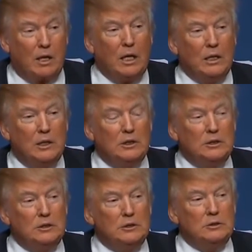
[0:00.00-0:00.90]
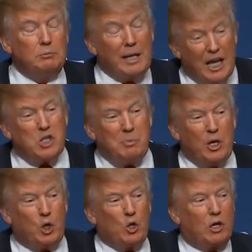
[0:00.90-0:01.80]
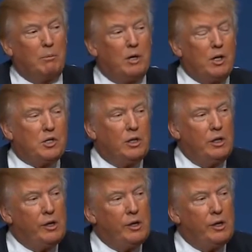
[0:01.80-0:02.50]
that. But he asked me to do a commercial.